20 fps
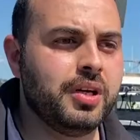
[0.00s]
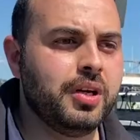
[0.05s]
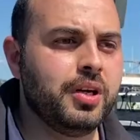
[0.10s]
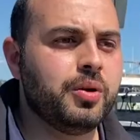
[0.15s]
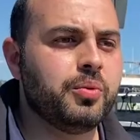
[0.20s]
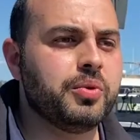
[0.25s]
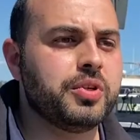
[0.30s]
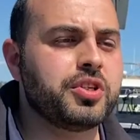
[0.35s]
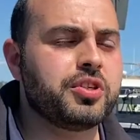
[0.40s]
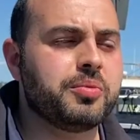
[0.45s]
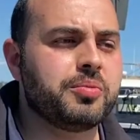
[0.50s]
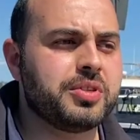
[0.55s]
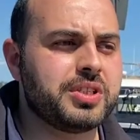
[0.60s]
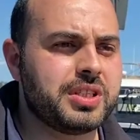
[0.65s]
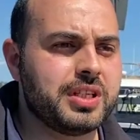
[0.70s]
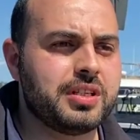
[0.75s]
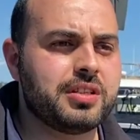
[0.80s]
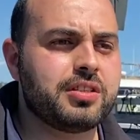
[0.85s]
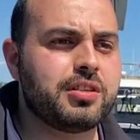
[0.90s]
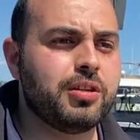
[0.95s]
which
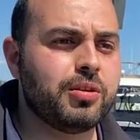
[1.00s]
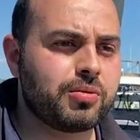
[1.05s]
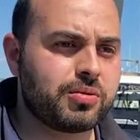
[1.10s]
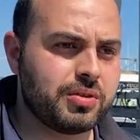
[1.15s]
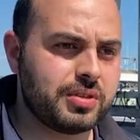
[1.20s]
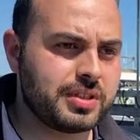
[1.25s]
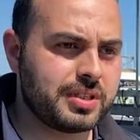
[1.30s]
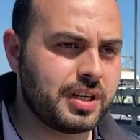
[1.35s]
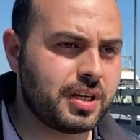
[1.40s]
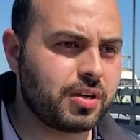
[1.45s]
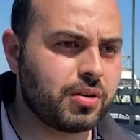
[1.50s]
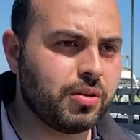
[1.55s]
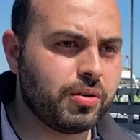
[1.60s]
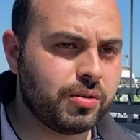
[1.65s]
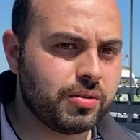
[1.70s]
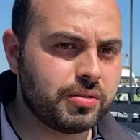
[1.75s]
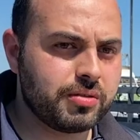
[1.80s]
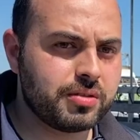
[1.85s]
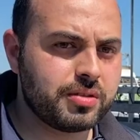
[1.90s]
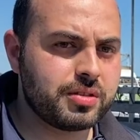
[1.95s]
represents local
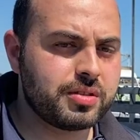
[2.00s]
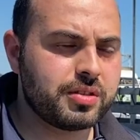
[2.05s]
stakeholders,